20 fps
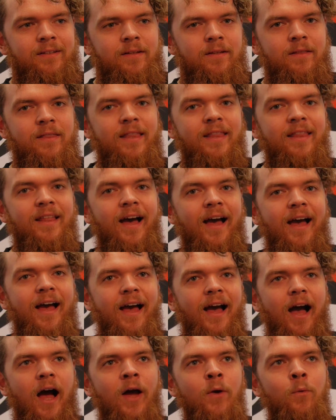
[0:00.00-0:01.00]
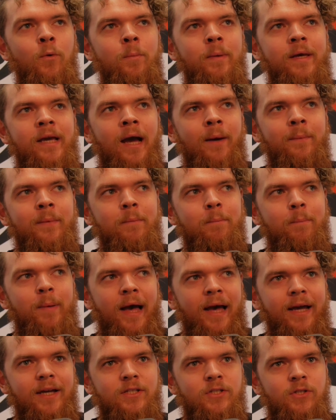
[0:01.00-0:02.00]
I will be coming
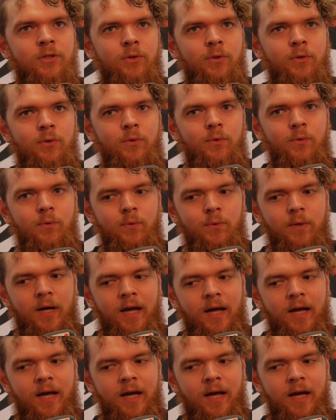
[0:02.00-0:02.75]
back to.